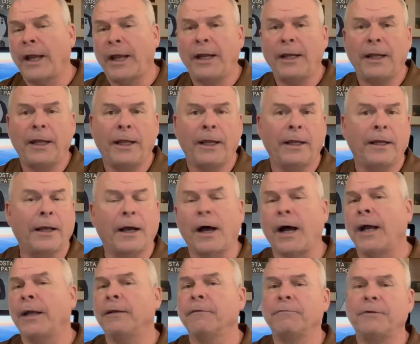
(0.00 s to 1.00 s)
any
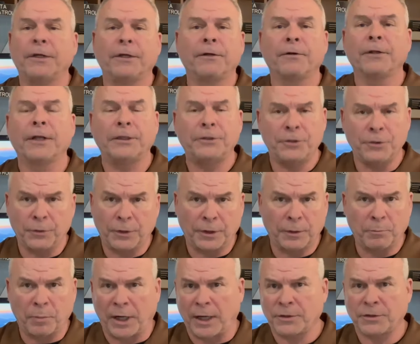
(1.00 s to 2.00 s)
kind of dinner that you
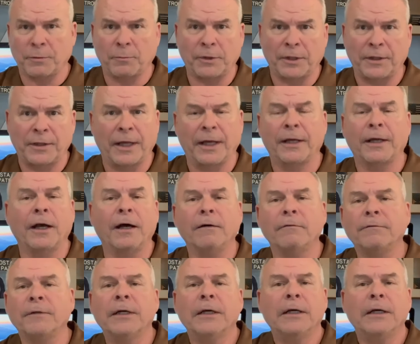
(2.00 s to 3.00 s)
could possibly think of.